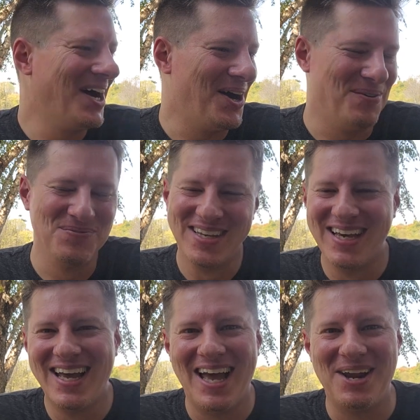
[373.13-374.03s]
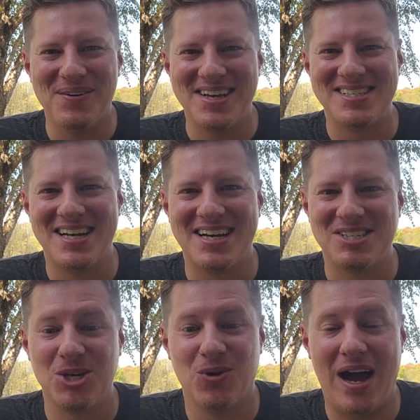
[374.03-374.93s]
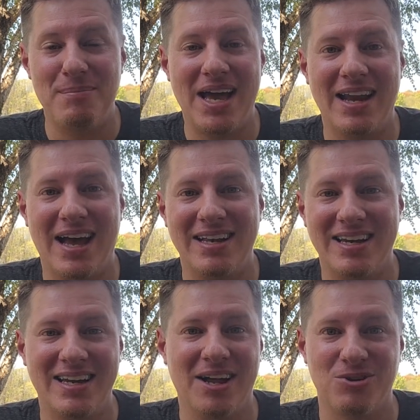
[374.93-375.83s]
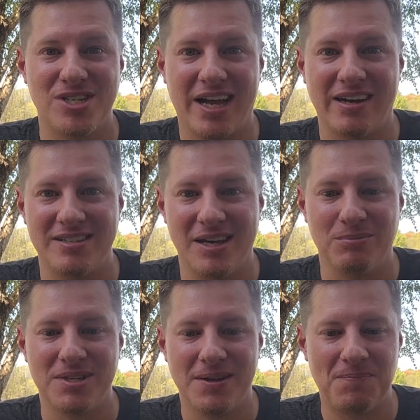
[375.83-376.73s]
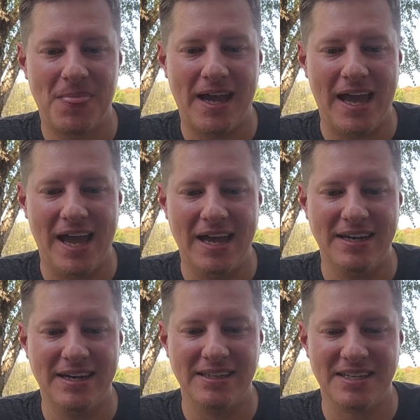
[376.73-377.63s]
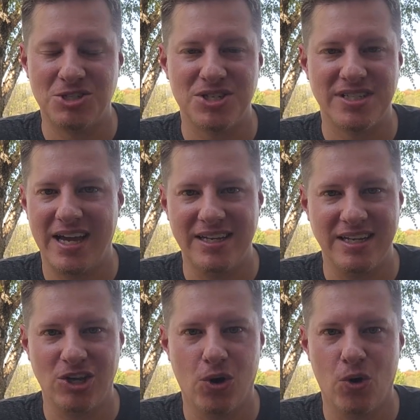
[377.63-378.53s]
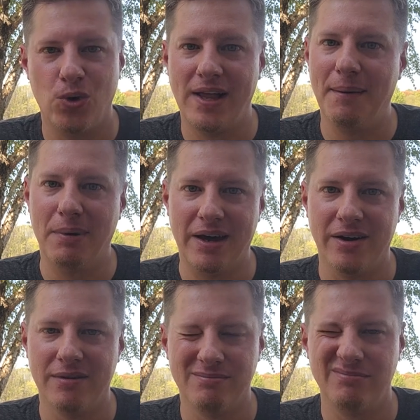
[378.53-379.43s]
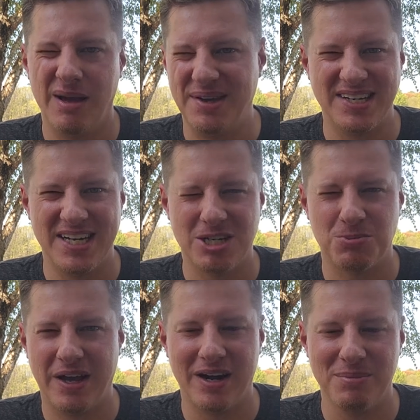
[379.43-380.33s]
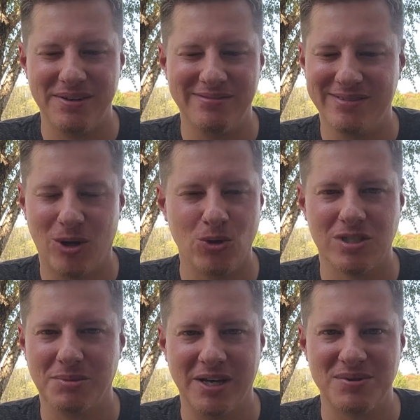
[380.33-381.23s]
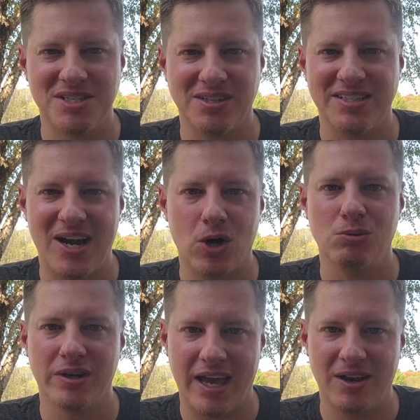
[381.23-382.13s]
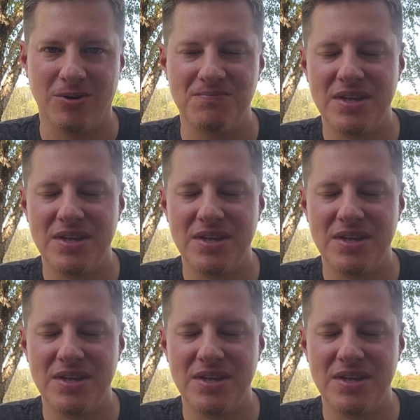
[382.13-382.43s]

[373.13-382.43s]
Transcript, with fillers: Um, Anyways, uh, so I made I did another second attempt, and uh, let's just say it didn't go a whole lot better. Maybe a touch better, but ultimately it was still a terrible candle.